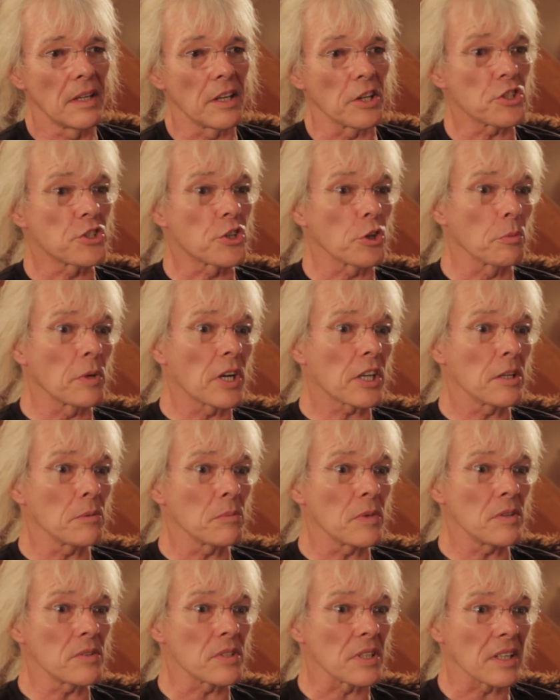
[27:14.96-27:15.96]
And he's still making
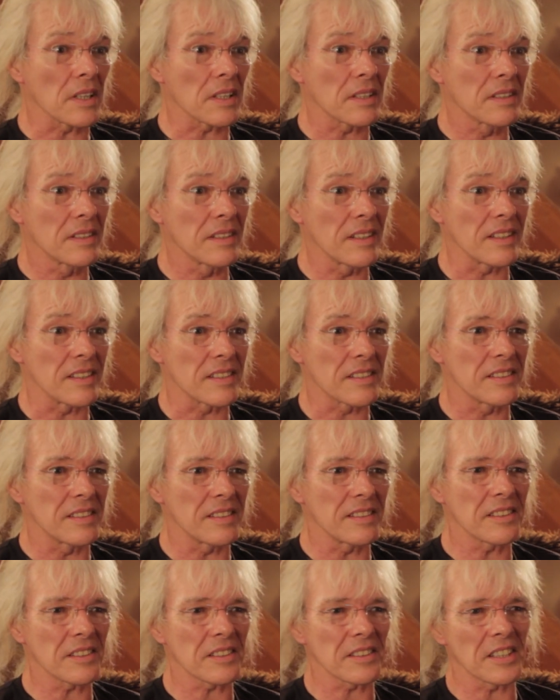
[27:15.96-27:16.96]
music, yes, and
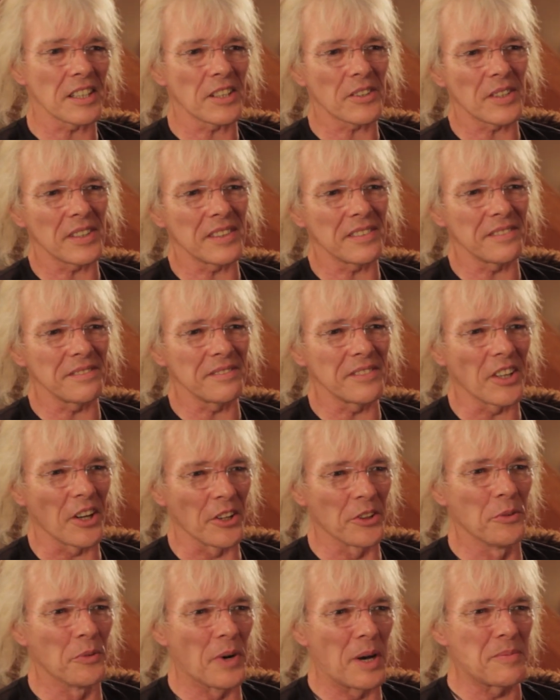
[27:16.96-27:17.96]
you can hear it
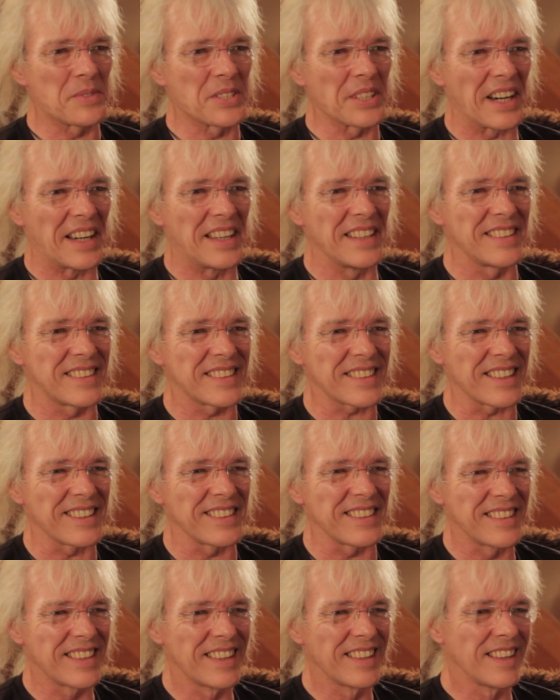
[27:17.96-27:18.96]
on the website.
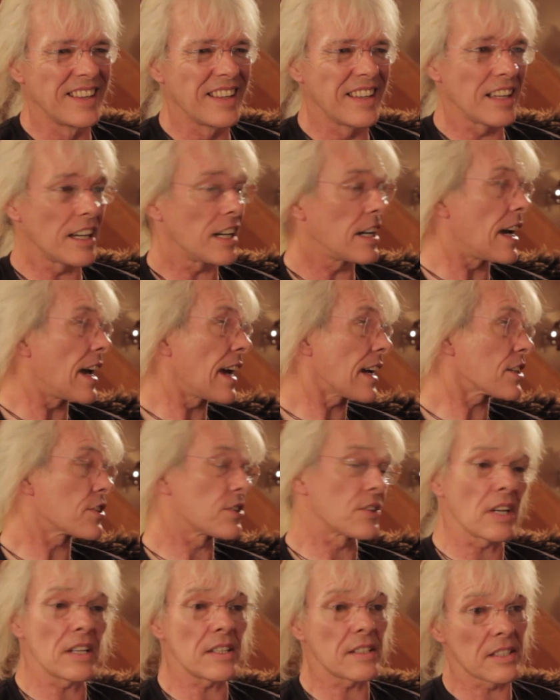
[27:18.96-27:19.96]

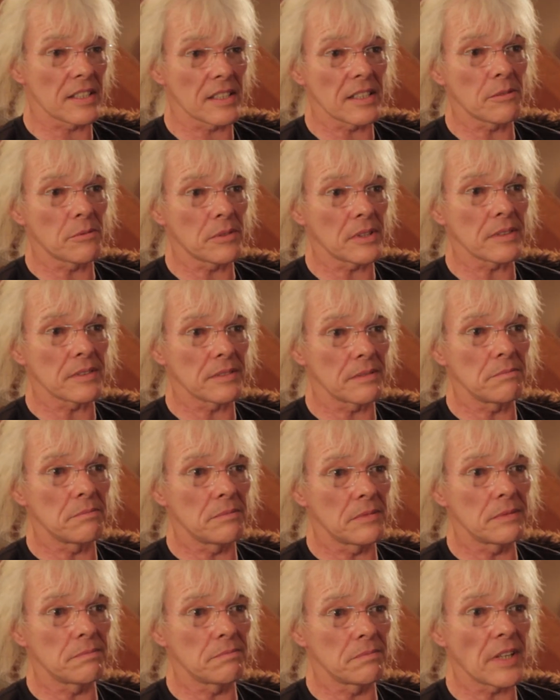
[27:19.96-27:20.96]
Axjets, what
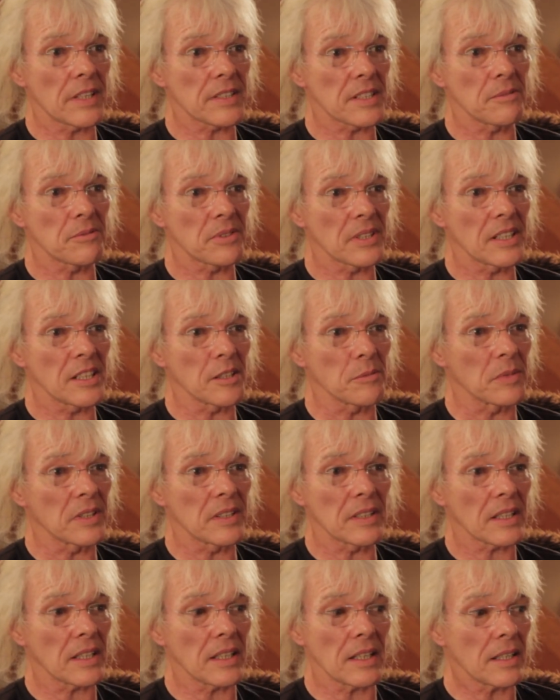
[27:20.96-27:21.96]
does it for him?
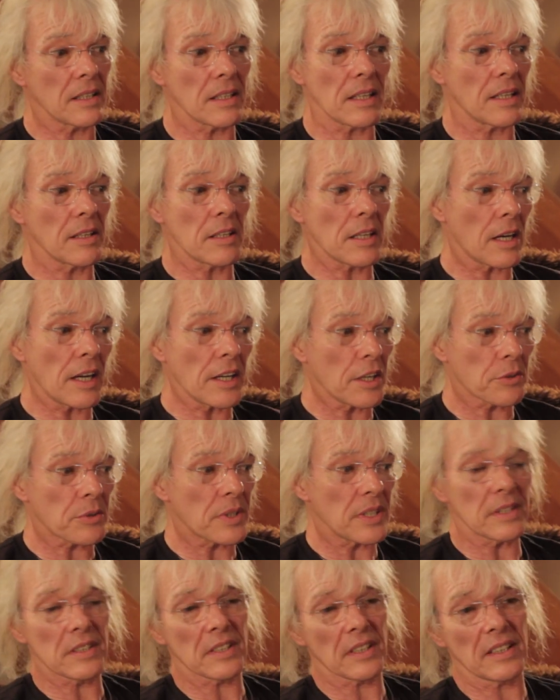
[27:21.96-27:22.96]
And I agree
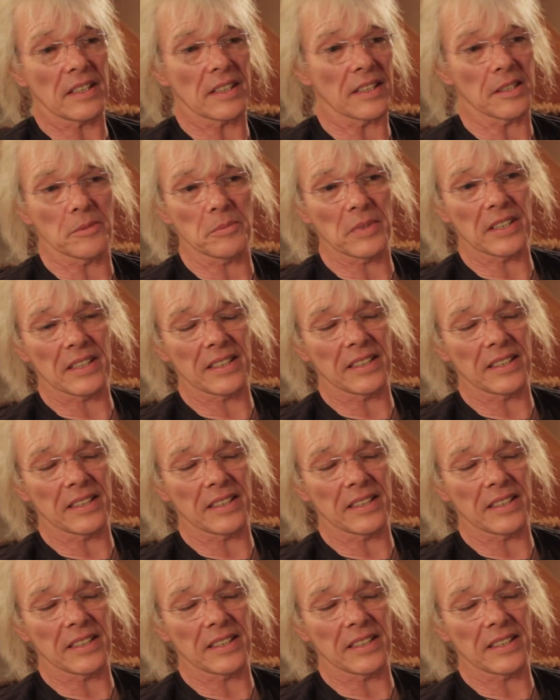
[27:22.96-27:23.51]
entirely. I mean,